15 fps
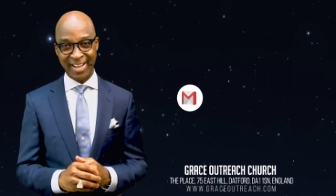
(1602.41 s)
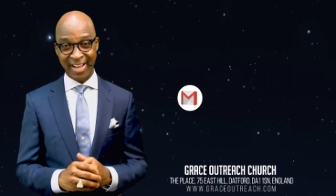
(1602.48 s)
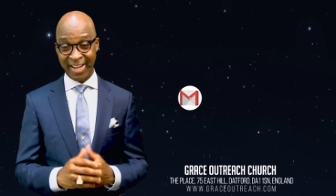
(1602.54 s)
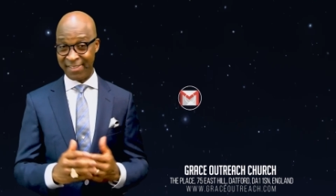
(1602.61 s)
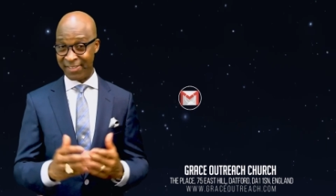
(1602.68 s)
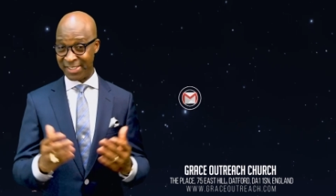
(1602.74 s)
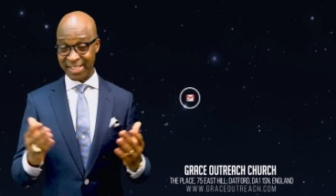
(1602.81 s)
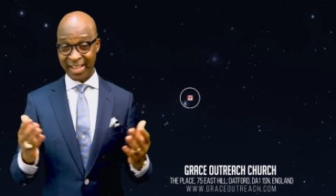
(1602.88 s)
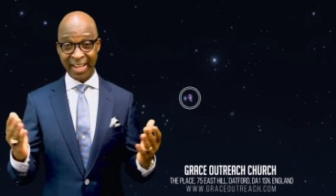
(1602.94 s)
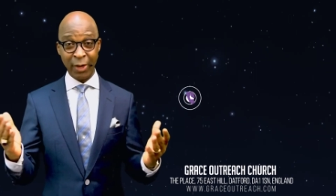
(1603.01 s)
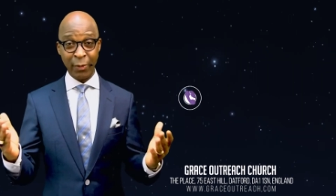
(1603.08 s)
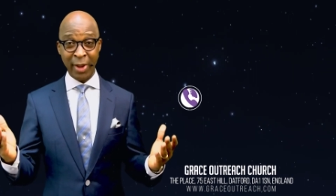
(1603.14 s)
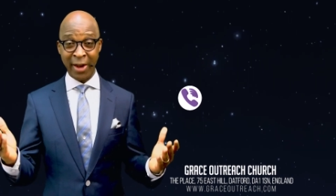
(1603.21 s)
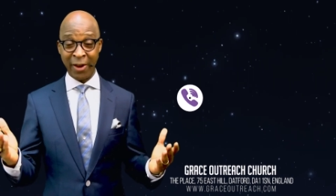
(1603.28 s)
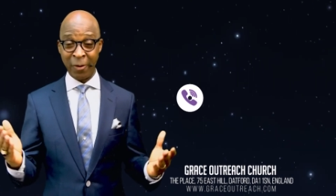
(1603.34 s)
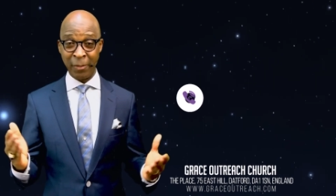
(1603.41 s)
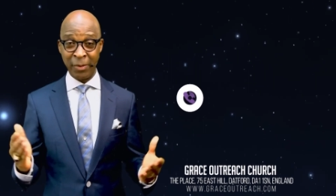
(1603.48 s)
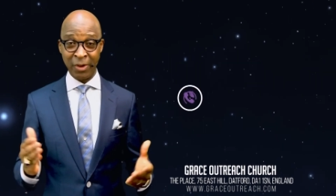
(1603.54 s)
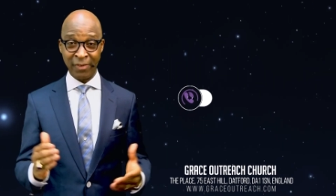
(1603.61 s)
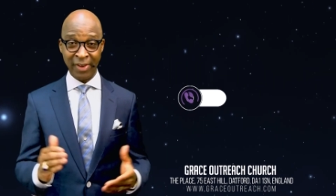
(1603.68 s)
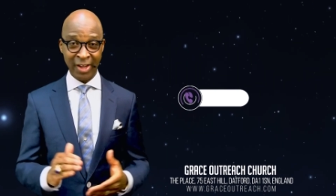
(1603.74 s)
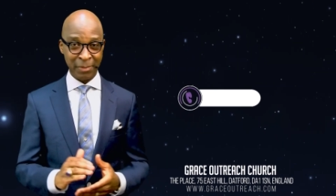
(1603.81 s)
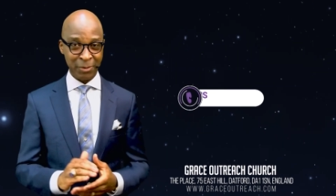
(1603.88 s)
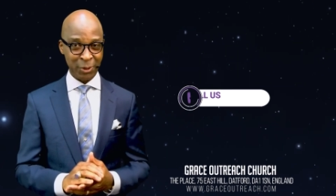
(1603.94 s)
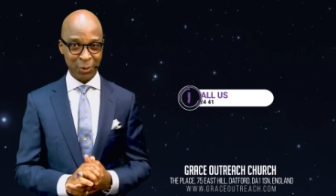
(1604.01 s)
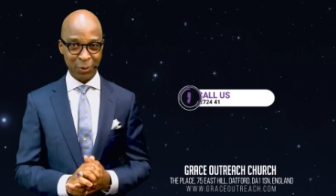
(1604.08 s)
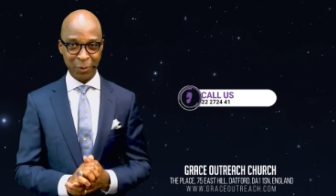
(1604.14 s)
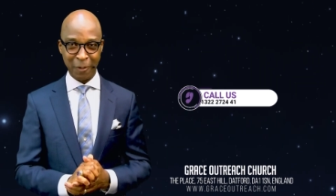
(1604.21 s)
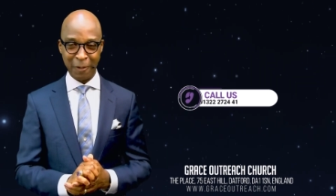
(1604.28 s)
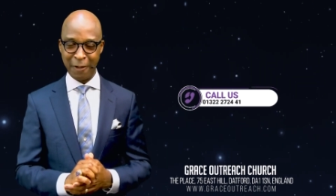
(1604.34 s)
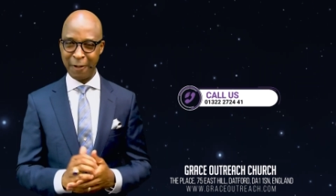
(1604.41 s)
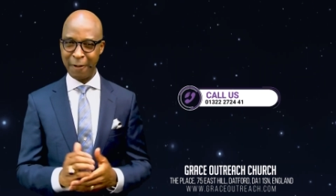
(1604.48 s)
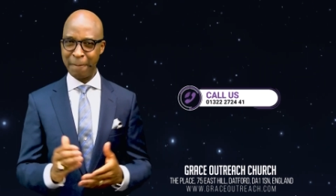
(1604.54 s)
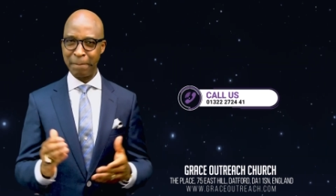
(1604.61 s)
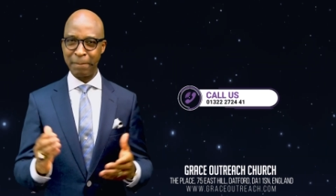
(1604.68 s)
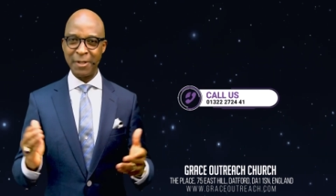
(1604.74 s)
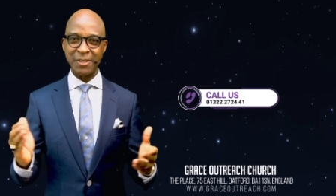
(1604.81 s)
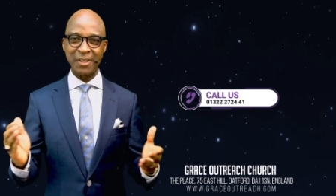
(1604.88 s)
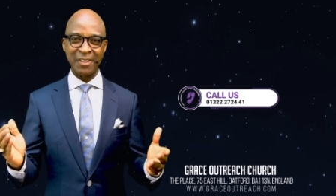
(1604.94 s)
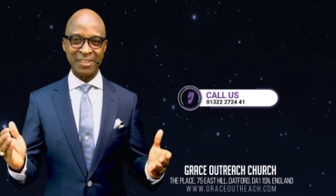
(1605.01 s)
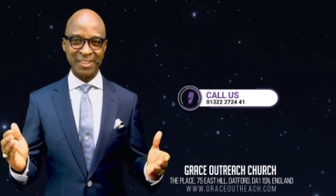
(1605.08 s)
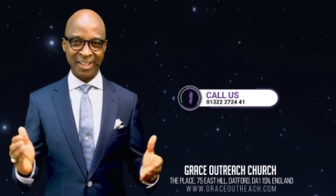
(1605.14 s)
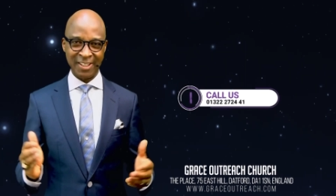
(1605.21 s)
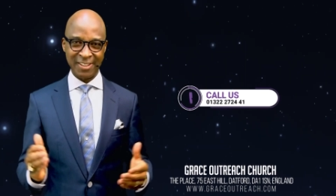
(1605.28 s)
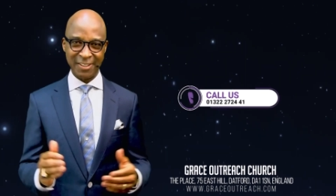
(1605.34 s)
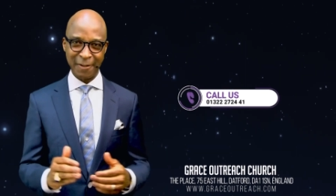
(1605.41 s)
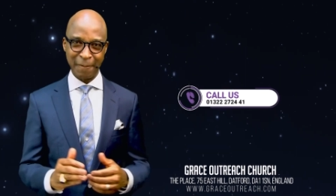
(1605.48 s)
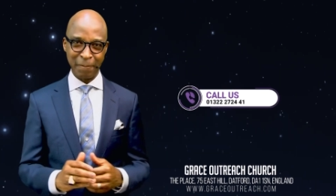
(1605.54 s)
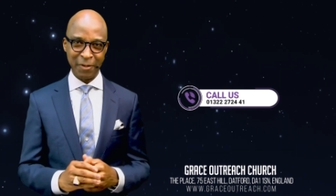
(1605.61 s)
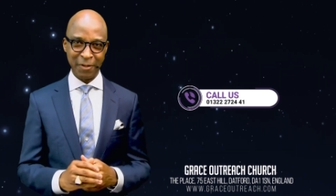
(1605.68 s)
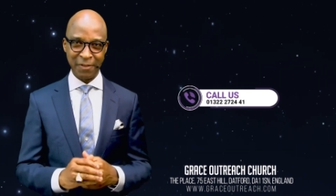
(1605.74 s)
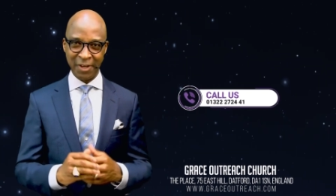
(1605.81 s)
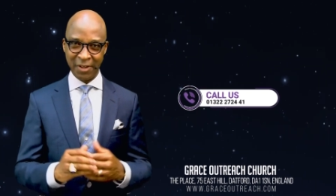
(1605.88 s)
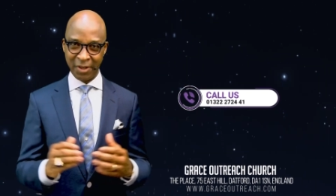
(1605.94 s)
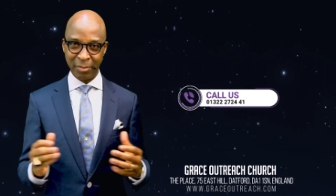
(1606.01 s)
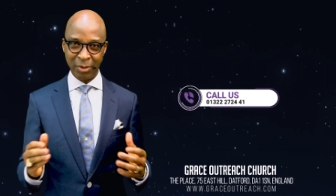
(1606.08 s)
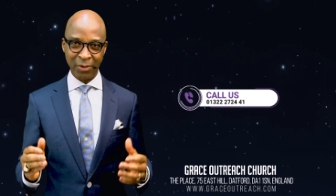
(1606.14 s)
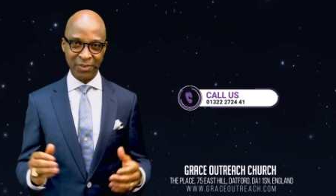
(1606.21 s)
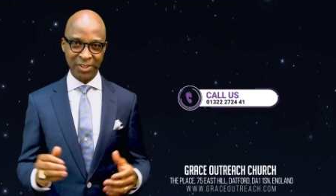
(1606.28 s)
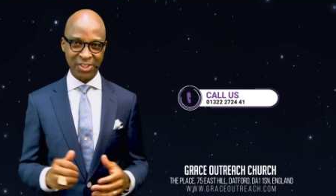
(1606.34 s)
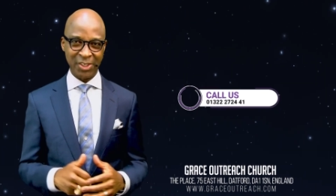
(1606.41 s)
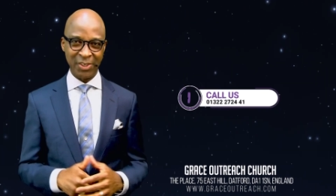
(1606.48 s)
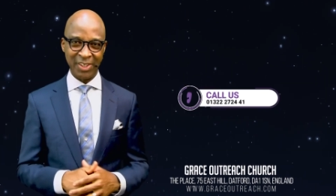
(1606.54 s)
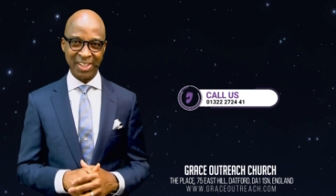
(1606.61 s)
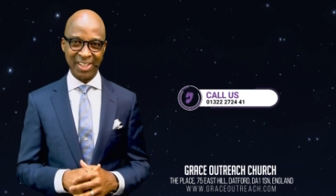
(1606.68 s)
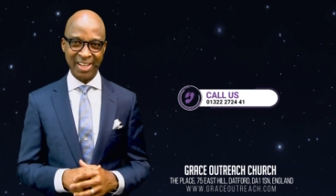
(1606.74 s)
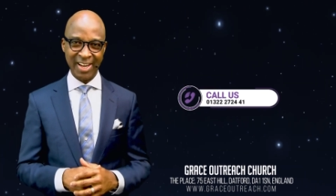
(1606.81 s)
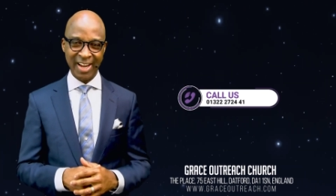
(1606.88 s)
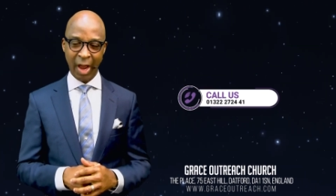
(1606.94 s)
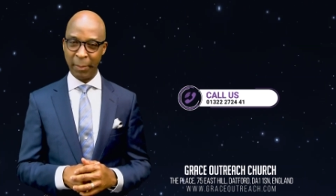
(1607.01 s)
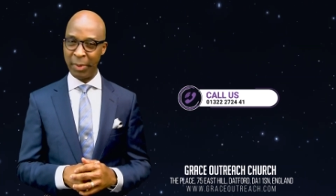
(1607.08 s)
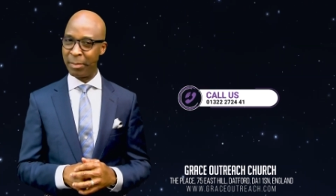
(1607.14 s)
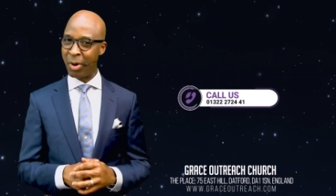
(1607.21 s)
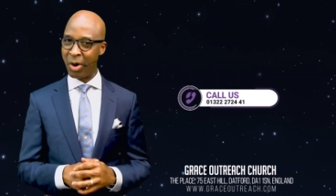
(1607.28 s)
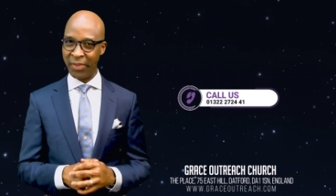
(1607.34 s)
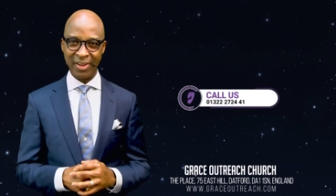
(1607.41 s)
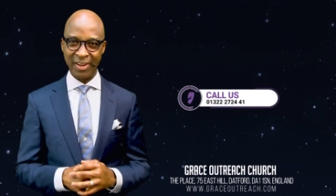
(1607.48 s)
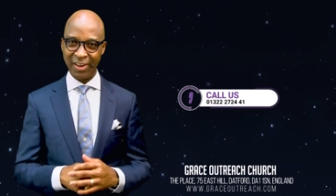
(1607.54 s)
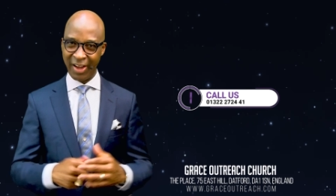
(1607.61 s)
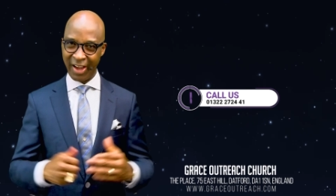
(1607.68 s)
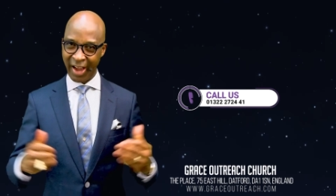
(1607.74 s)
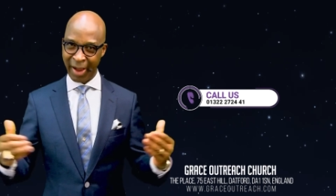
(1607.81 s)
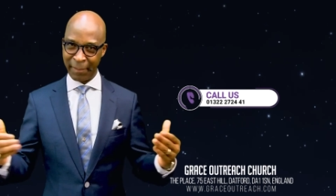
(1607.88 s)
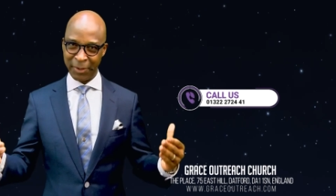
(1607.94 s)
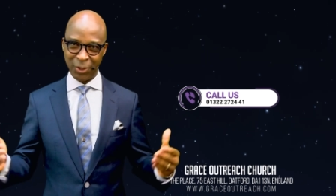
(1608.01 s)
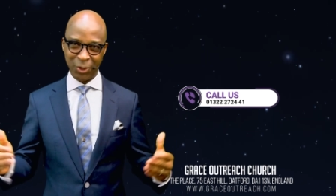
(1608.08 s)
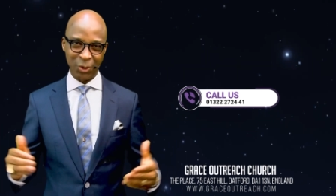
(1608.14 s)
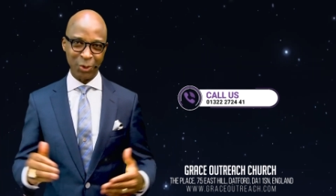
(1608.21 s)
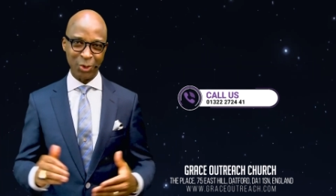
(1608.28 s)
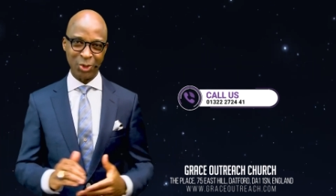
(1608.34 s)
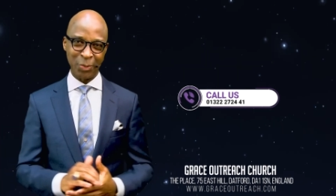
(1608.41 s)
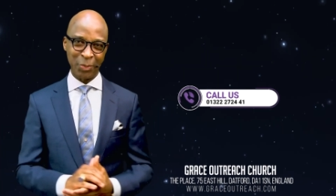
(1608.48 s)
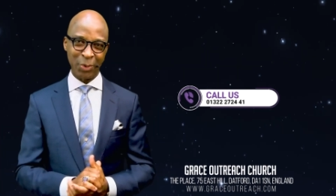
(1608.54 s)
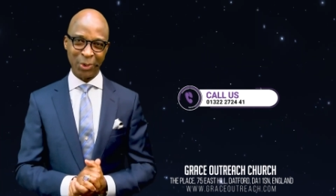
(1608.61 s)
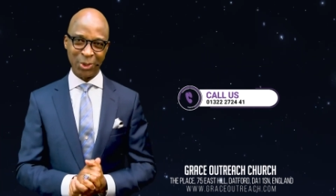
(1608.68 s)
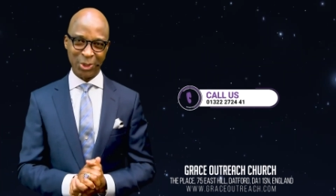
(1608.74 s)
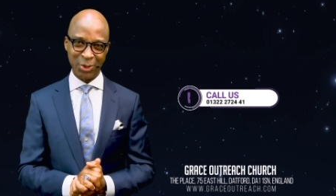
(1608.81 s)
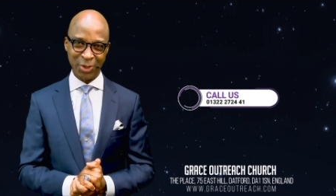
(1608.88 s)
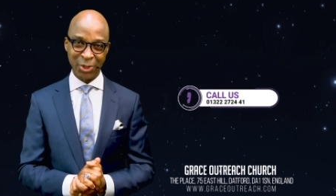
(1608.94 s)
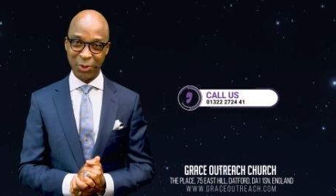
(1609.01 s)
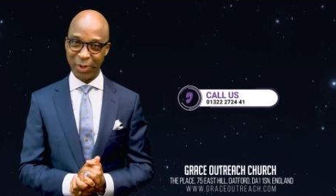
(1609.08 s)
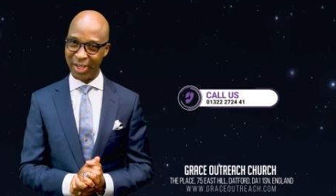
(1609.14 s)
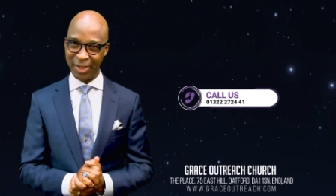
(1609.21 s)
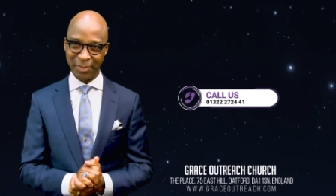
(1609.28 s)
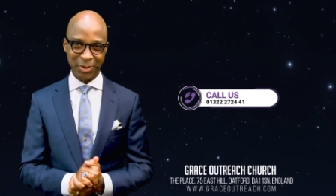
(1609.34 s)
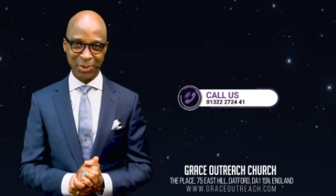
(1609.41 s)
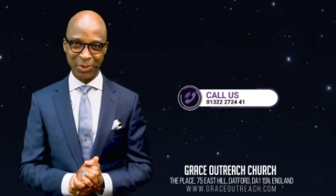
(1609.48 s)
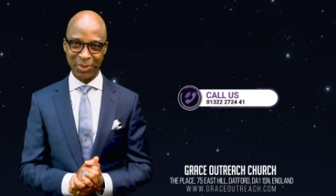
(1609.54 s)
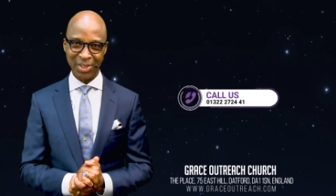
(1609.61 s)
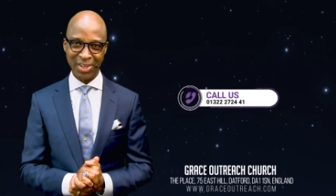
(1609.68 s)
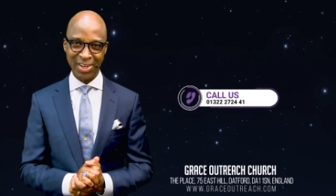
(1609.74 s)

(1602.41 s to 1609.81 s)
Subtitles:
And if there's any way I could be of help to you, please contact the number on the screen. I'll be more than happy to support you and to help you.